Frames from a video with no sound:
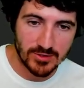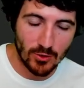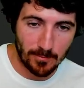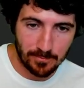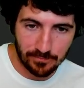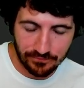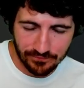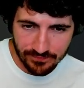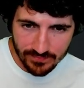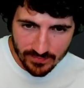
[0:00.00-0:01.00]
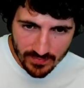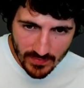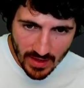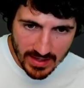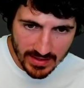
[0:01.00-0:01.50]
So
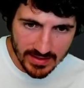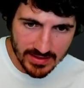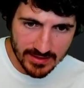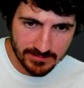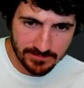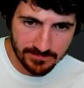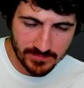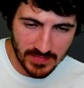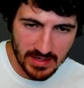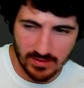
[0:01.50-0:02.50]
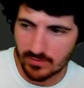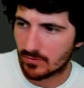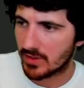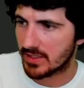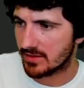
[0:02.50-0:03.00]
yeah,
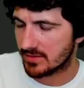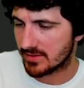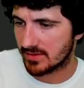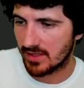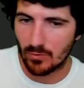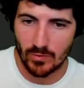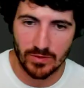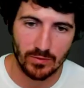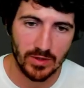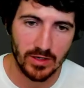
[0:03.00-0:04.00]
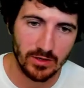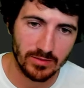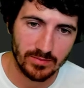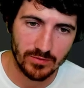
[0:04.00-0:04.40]
what else can we do here?